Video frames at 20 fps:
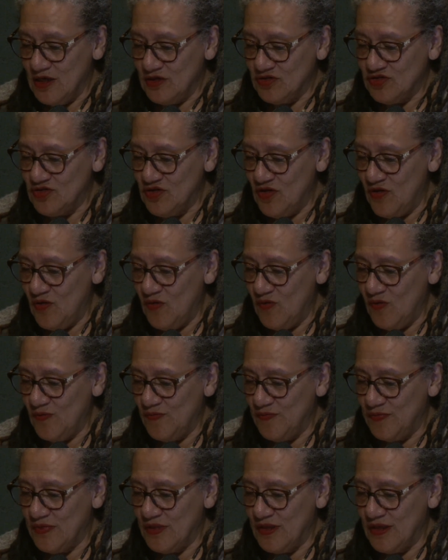So
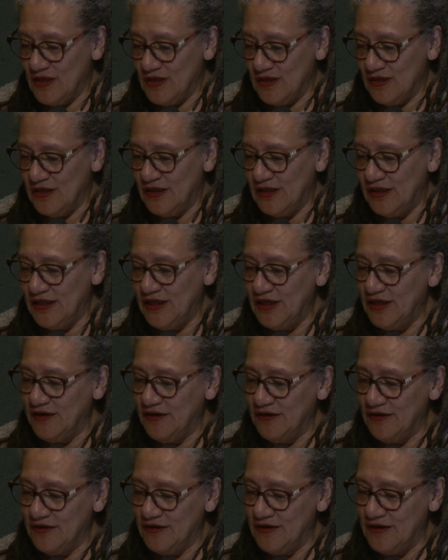
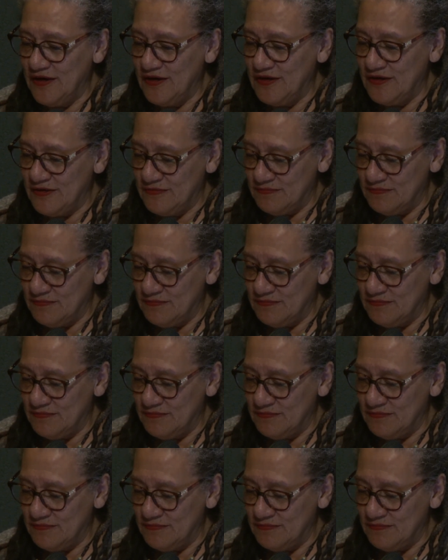here